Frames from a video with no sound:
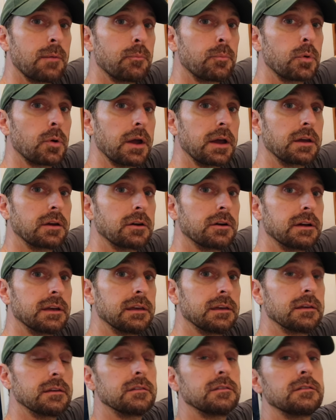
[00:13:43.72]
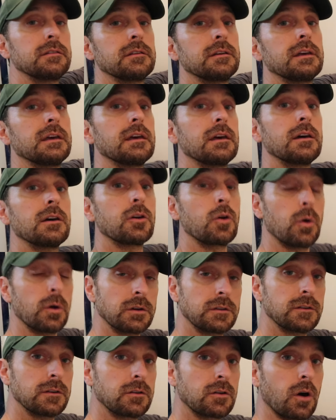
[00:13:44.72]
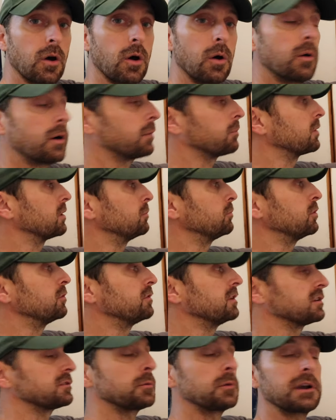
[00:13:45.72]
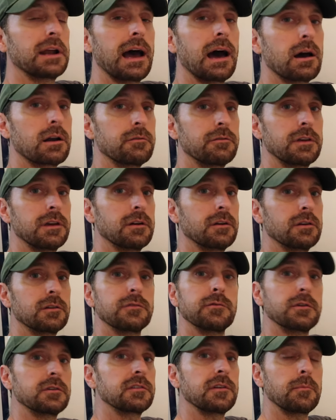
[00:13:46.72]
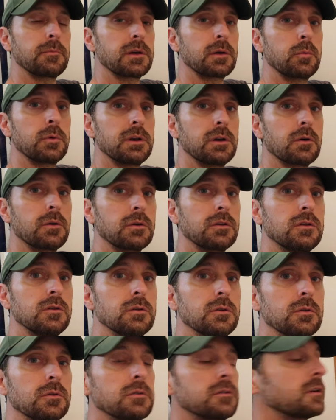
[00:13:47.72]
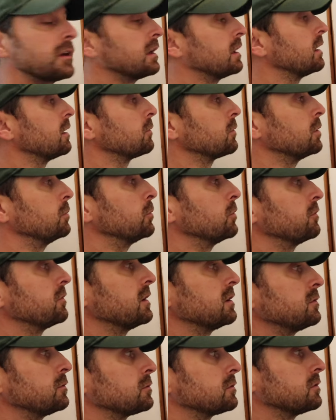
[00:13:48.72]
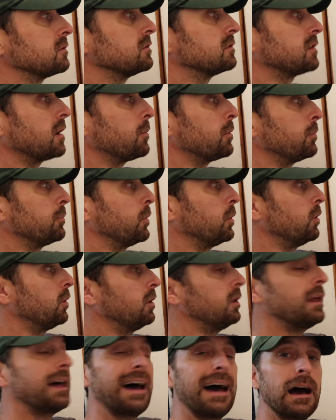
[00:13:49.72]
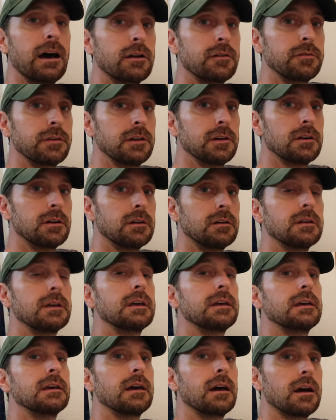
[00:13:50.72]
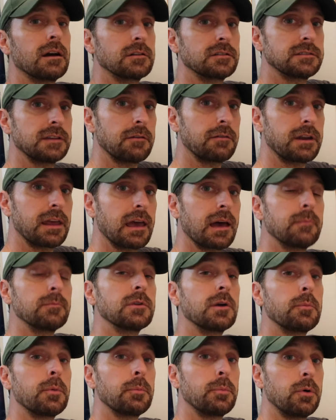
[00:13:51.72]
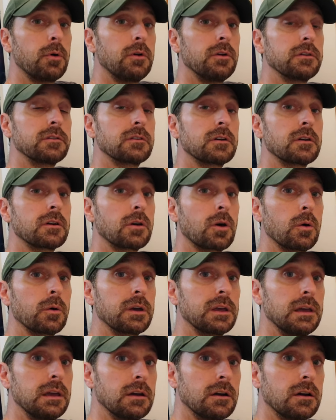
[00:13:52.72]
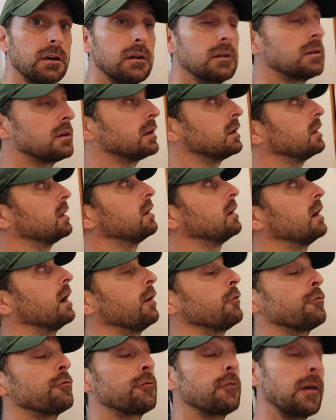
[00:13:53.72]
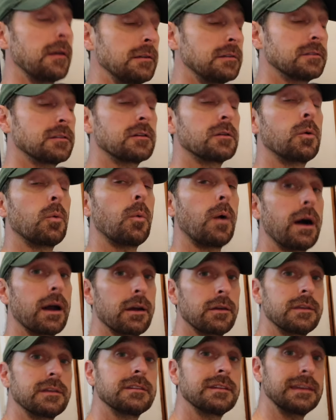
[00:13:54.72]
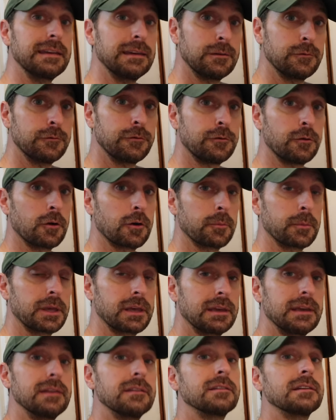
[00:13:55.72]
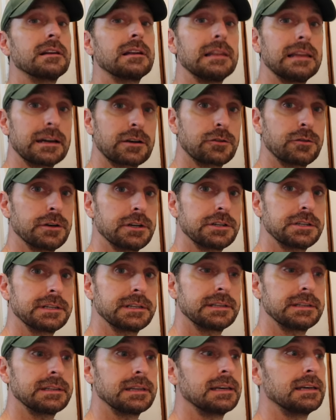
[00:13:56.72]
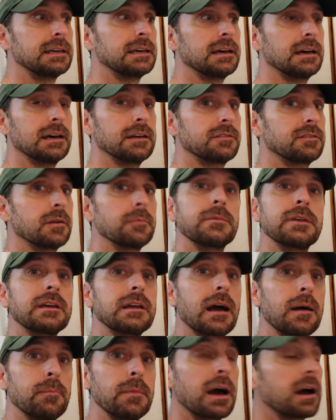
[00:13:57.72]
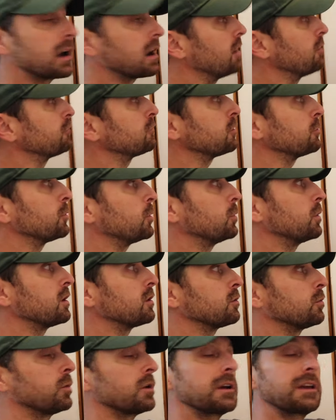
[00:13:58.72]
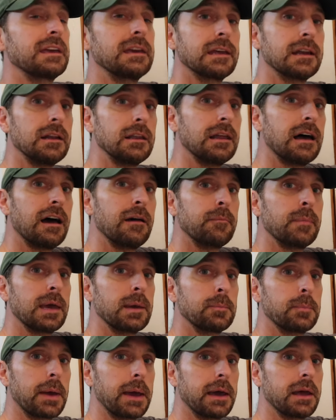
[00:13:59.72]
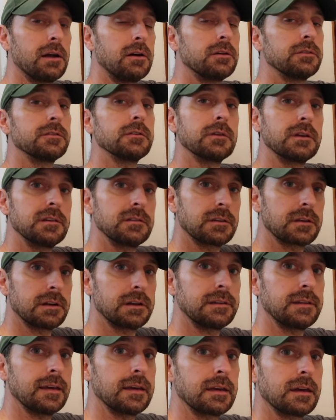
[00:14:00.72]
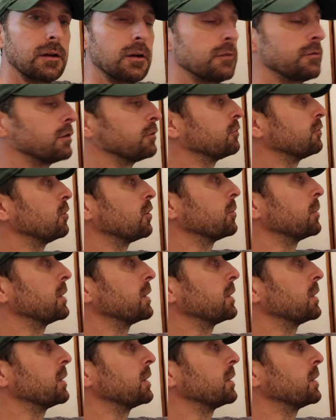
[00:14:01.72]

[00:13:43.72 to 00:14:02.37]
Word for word: amp breaker is going to go. I'm going to move this one out of here. It's for something we don't use. I'm going to move this double pole out of here. Our 70 amp double pole is going to go here. A friend's going to wire this in for me. He's an electrician, uh, something I'm not comfortable with working in a live main panel, so he's going to take care of it for